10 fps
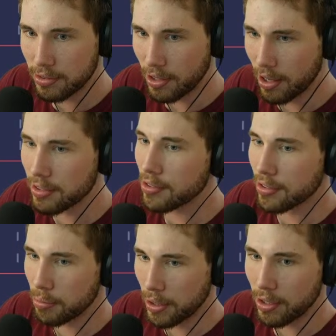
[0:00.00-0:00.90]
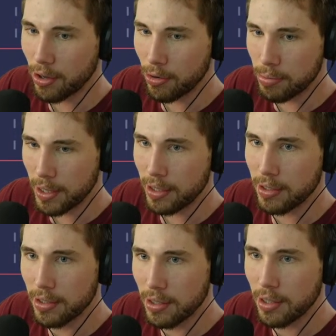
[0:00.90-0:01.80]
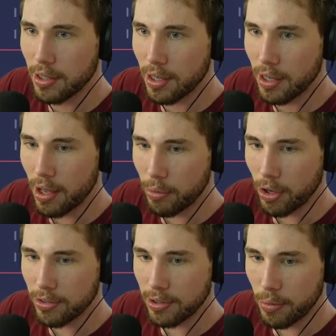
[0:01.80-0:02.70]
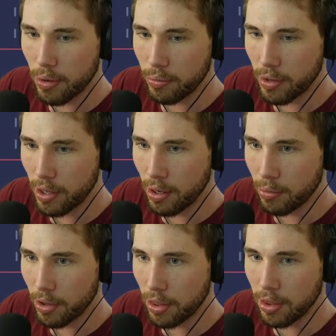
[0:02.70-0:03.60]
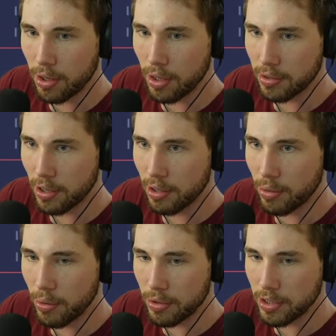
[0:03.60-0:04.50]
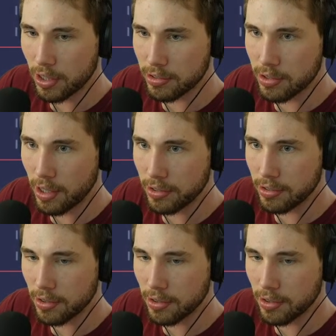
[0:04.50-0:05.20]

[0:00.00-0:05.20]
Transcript: Size is a bit OP. We go somewhere, yeah, with... Is there anywhere with just dust?